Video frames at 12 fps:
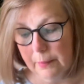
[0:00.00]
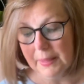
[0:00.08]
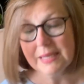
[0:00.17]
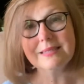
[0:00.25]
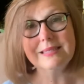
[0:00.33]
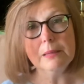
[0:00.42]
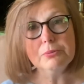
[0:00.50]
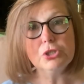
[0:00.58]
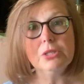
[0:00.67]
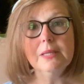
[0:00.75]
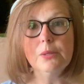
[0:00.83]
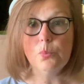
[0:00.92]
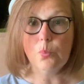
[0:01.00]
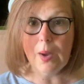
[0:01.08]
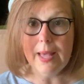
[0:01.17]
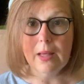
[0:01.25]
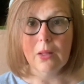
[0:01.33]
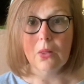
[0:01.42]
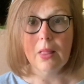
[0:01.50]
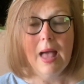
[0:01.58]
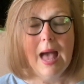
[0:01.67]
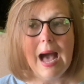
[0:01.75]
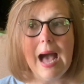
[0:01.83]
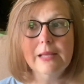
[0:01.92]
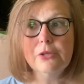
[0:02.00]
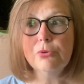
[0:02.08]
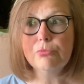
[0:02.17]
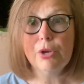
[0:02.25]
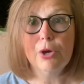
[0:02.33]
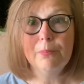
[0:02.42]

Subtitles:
exceptionally well. I don't know,